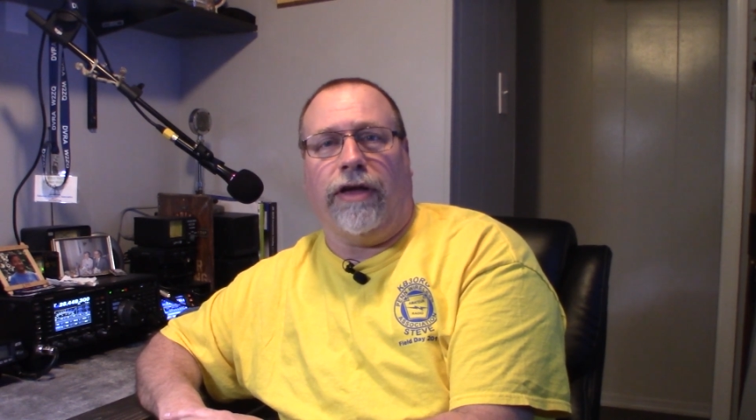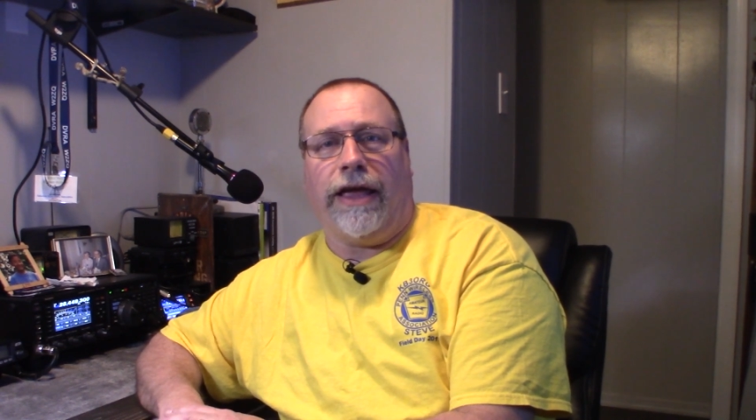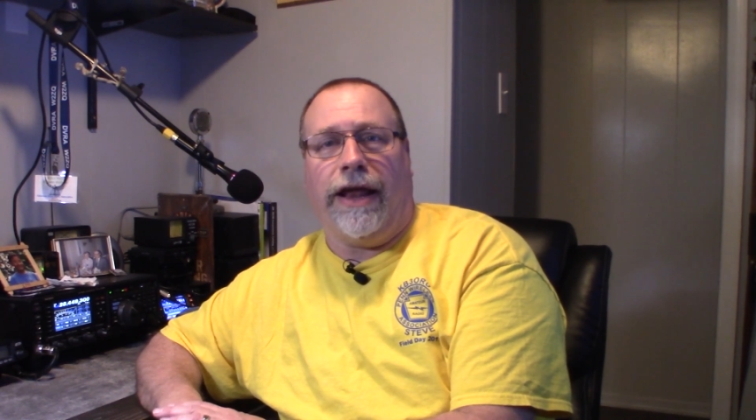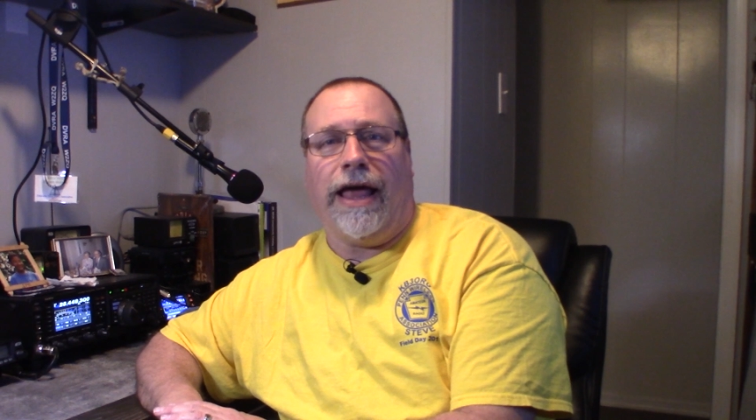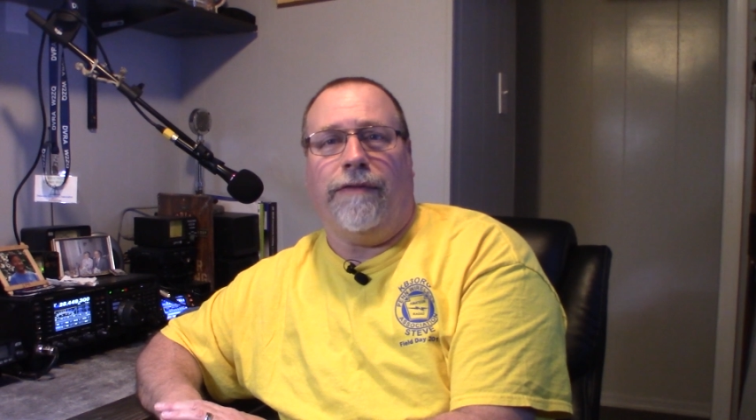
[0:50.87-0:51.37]
I
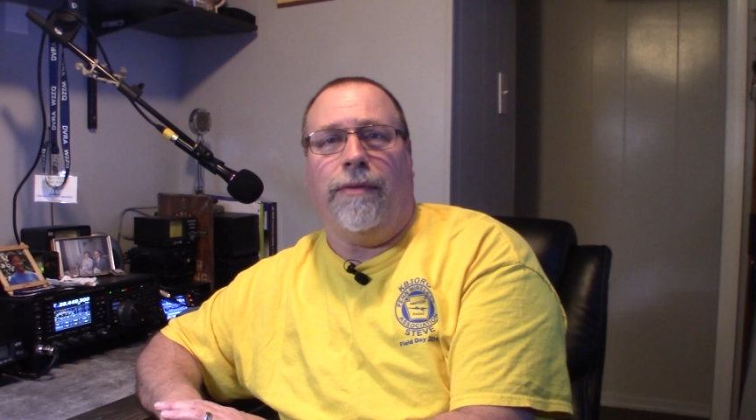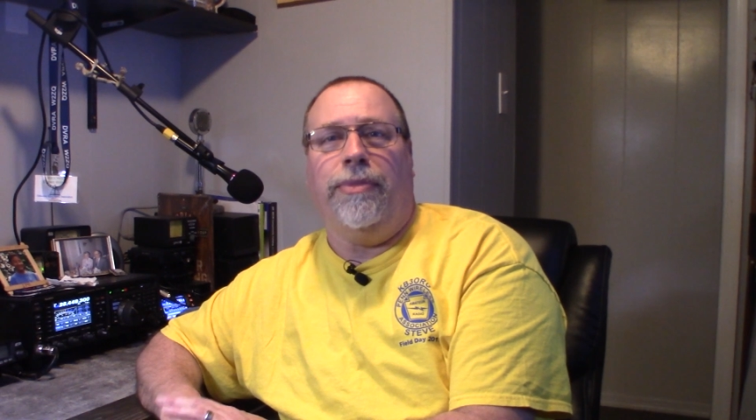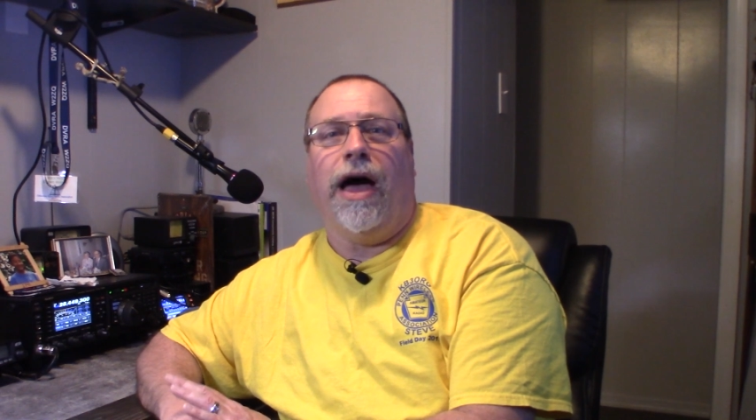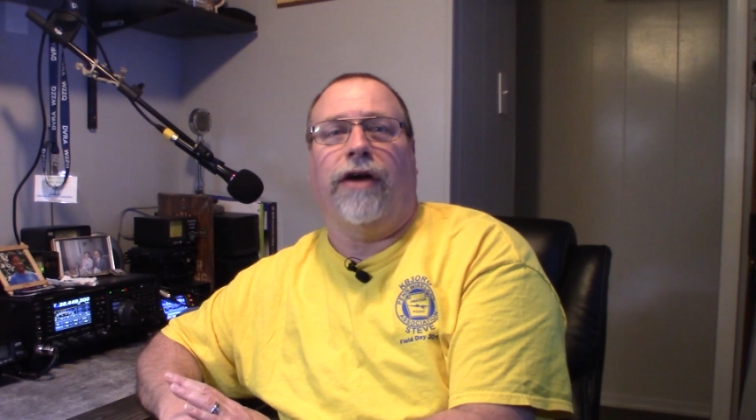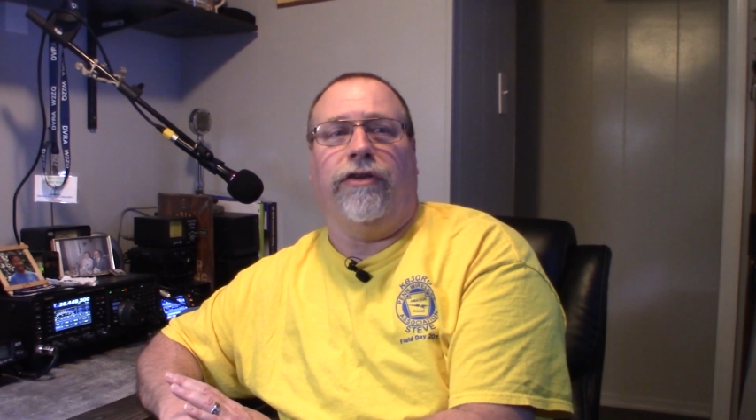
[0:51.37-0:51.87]
can't have
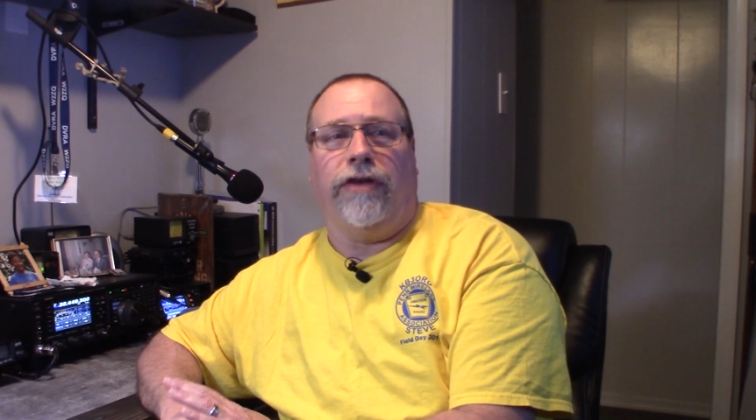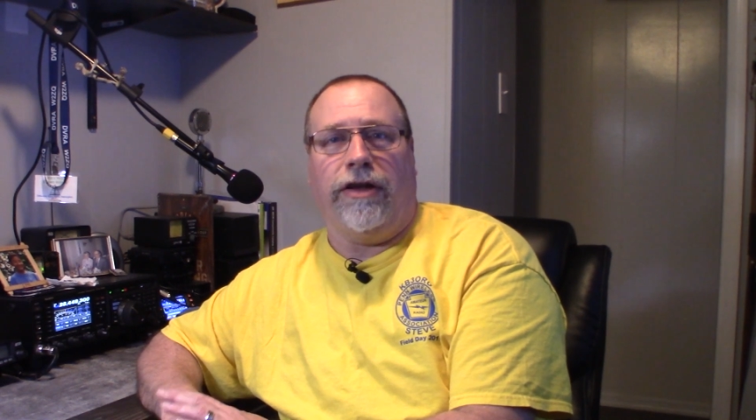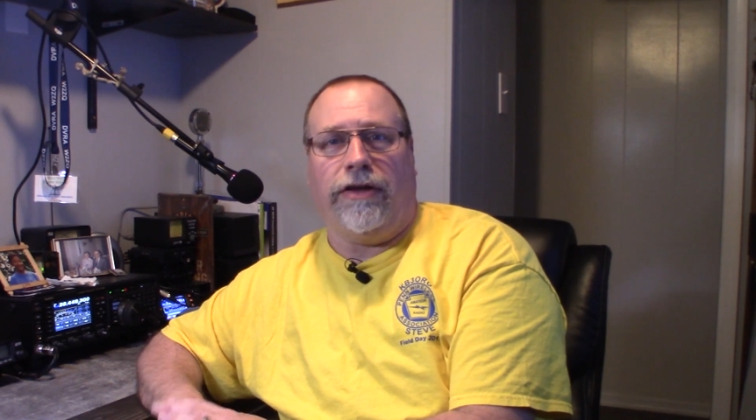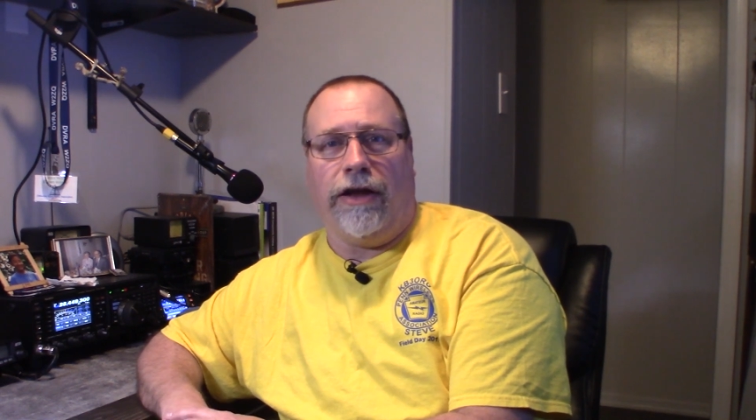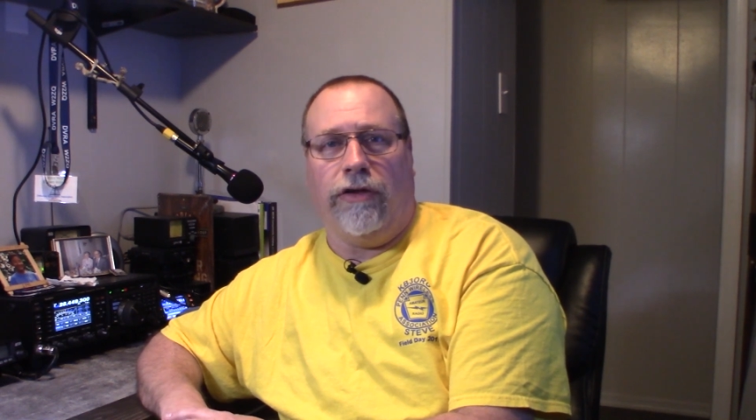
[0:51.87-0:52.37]
obnoxious
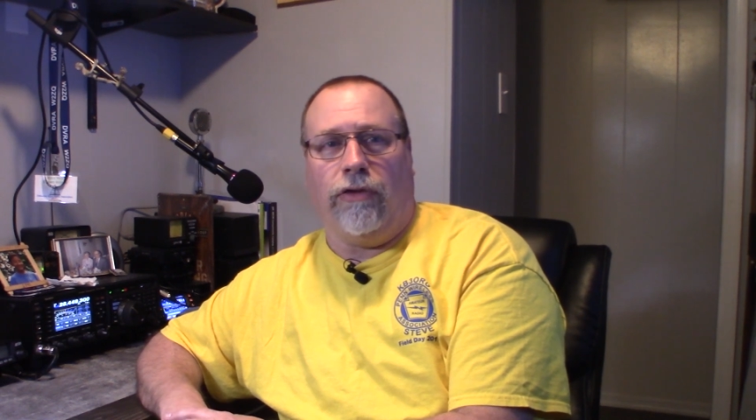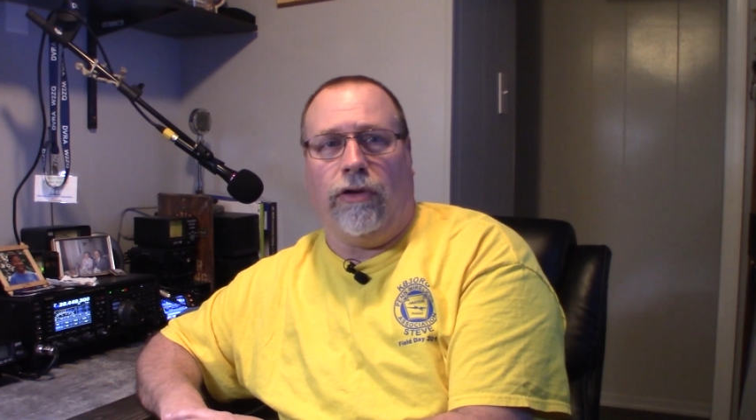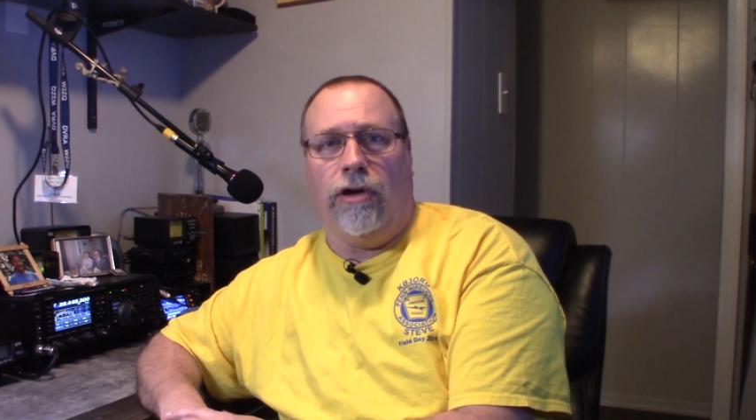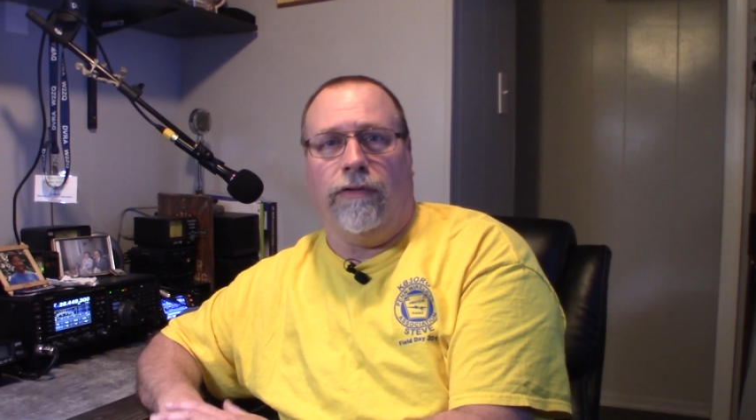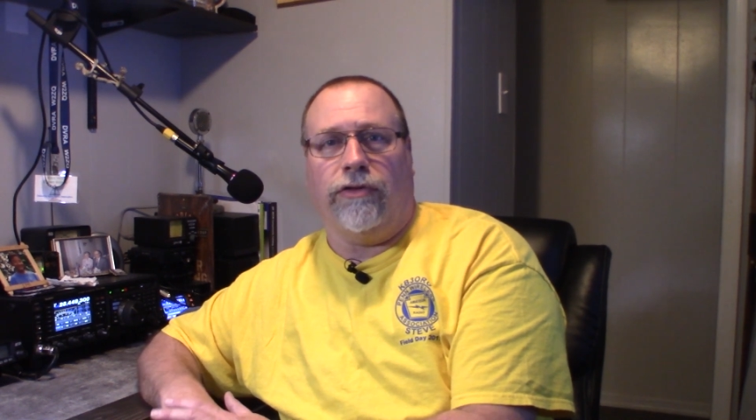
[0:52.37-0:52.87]
antennas
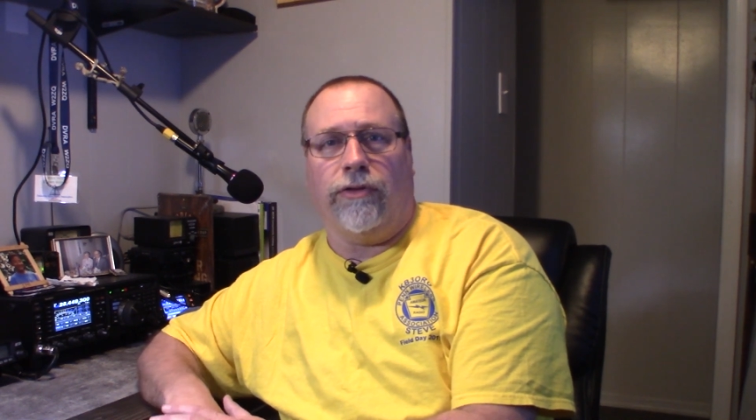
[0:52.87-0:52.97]
all over.